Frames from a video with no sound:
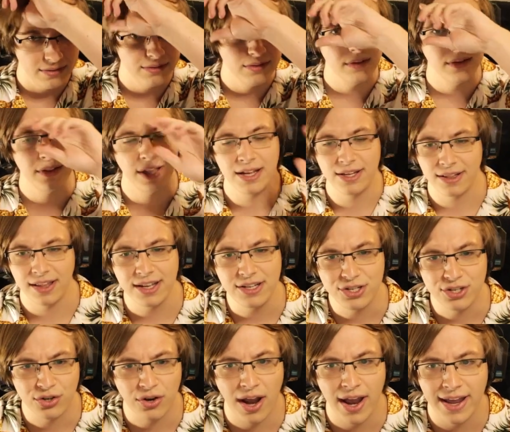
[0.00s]
Let,
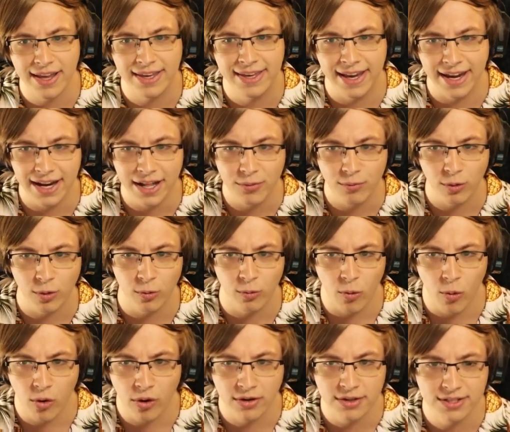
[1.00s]
let's try getting
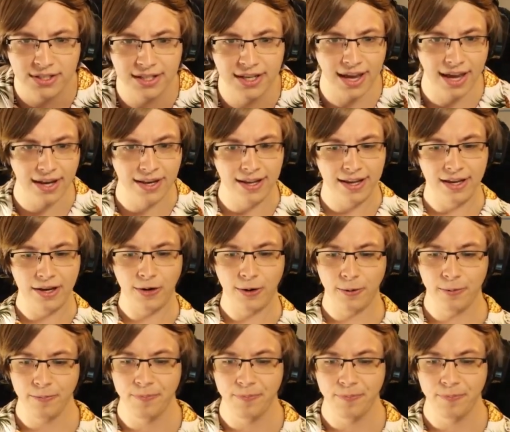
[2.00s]
rewards again here.